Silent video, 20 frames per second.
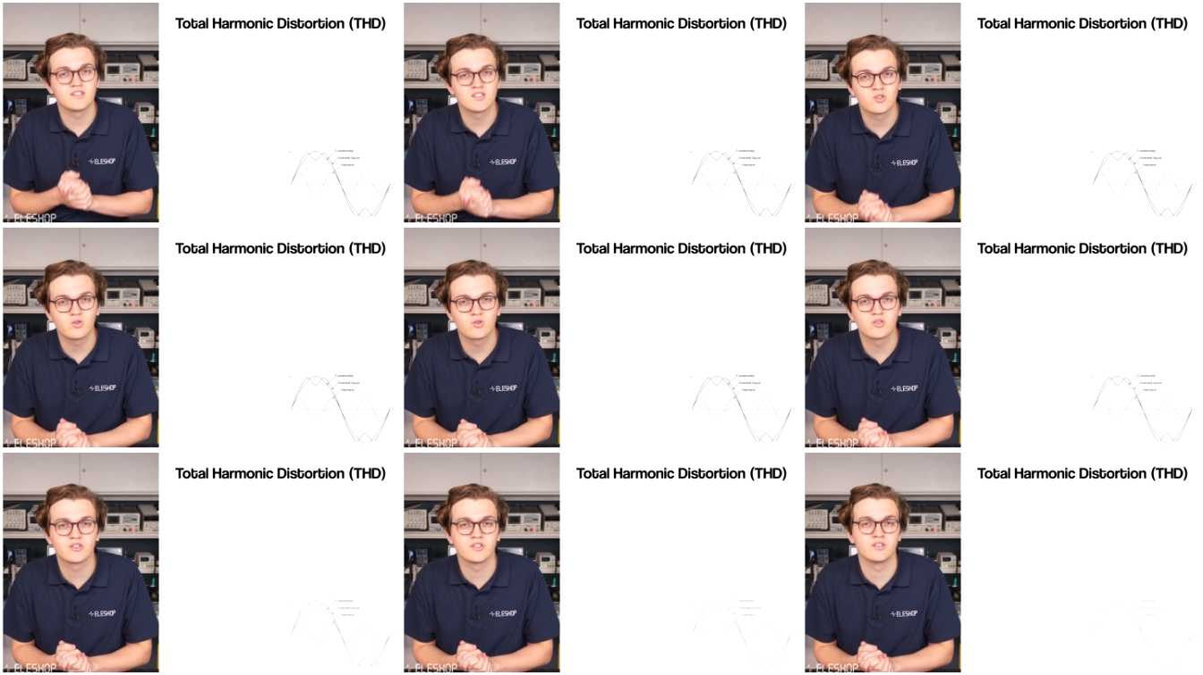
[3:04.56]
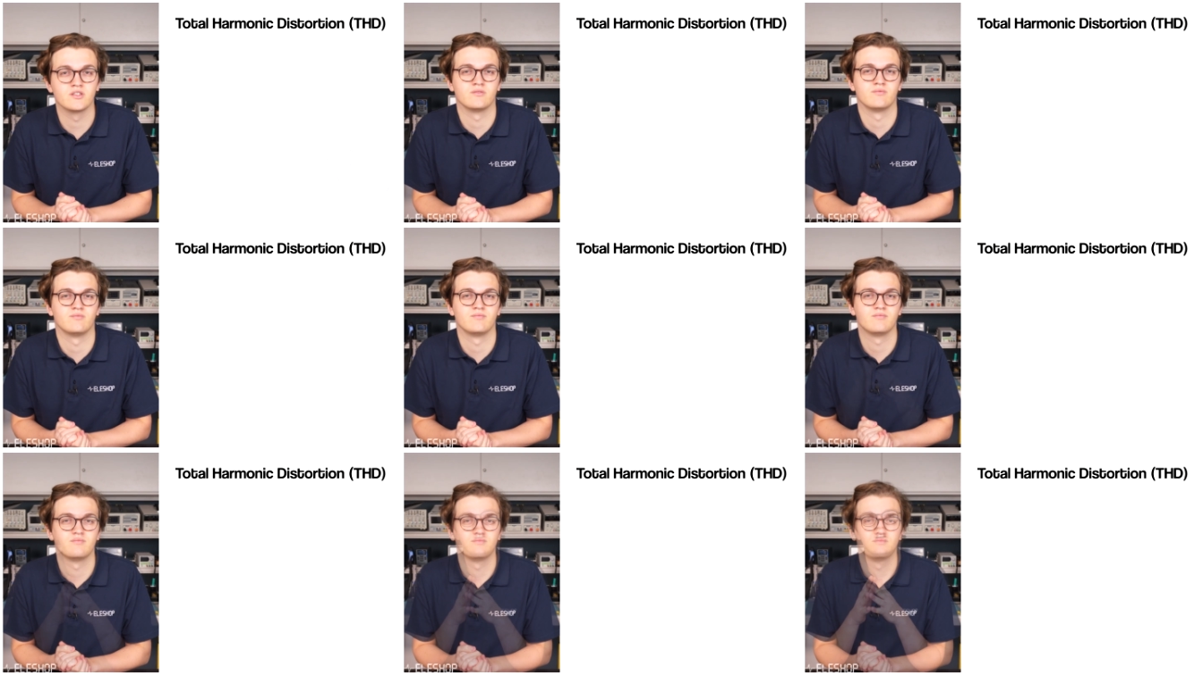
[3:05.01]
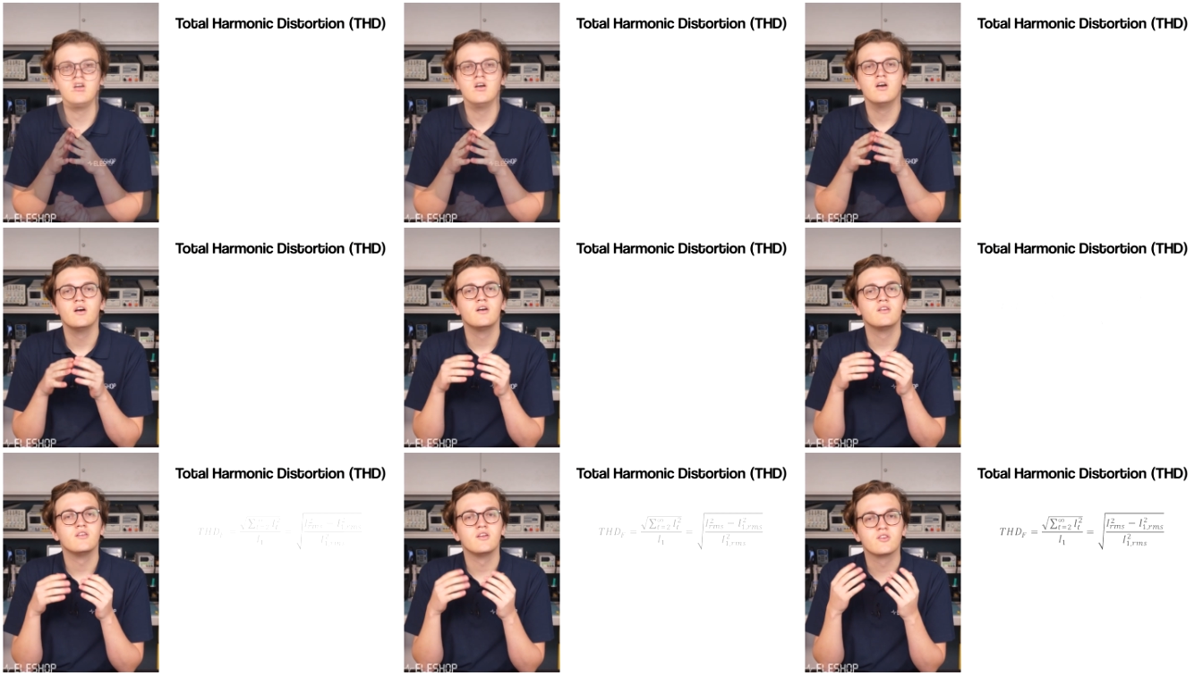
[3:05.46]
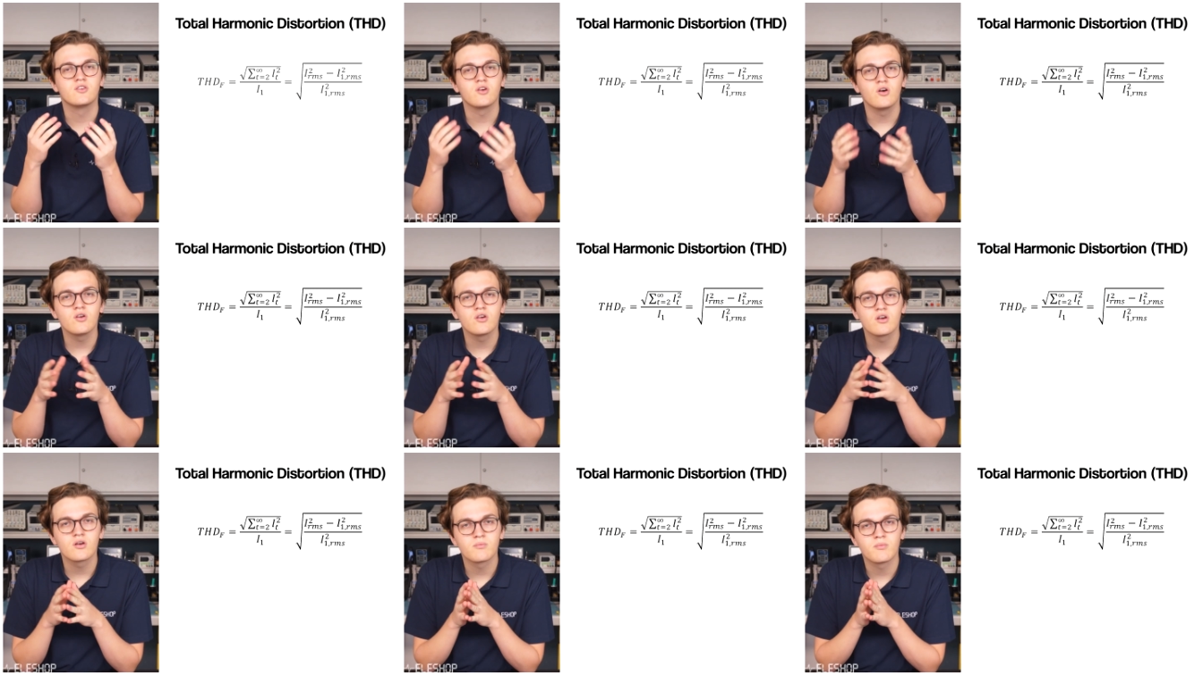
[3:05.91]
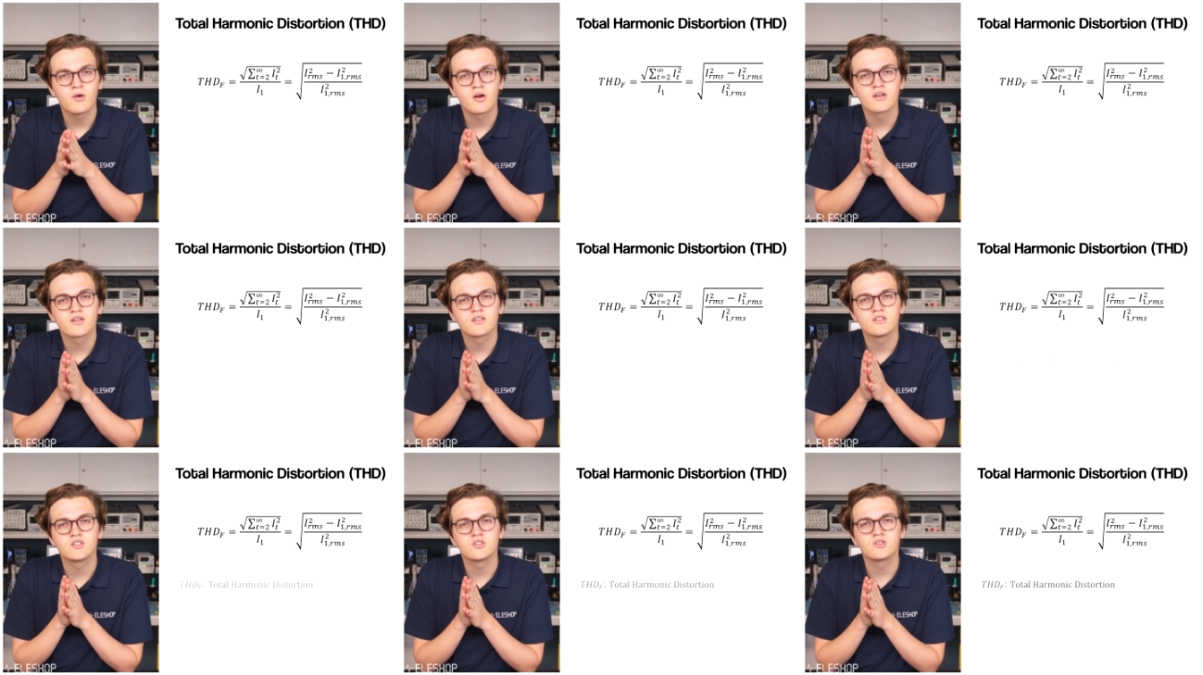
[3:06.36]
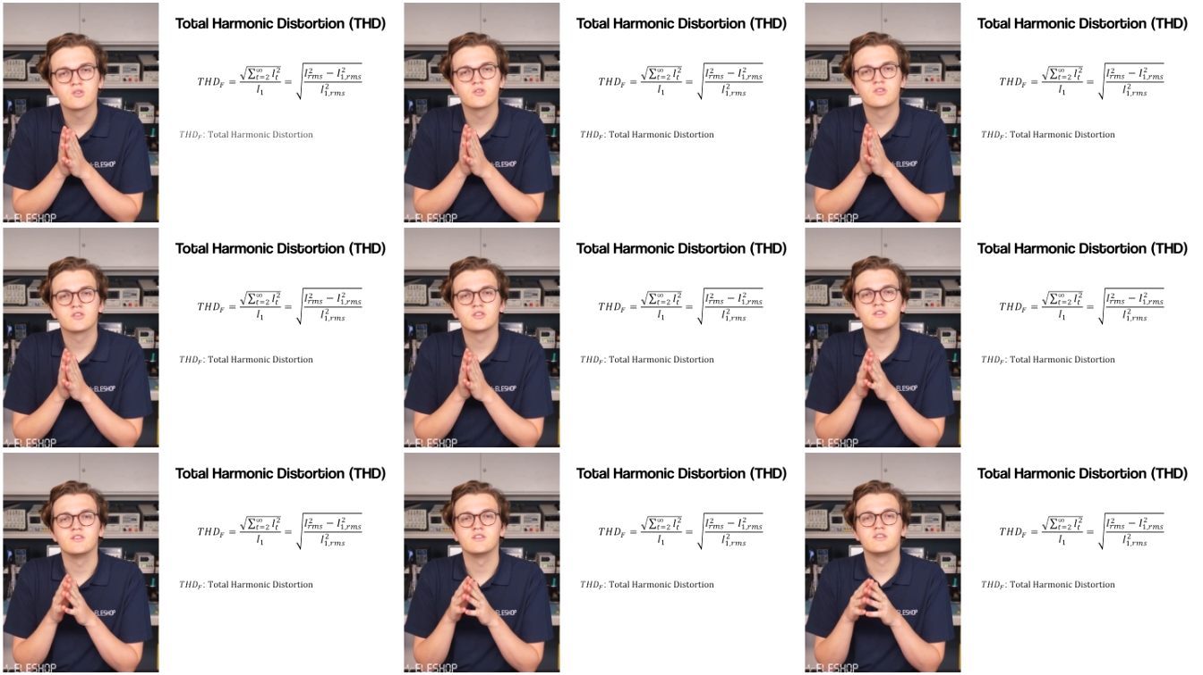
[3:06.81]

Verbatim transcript: distortion. The total harmonic distortion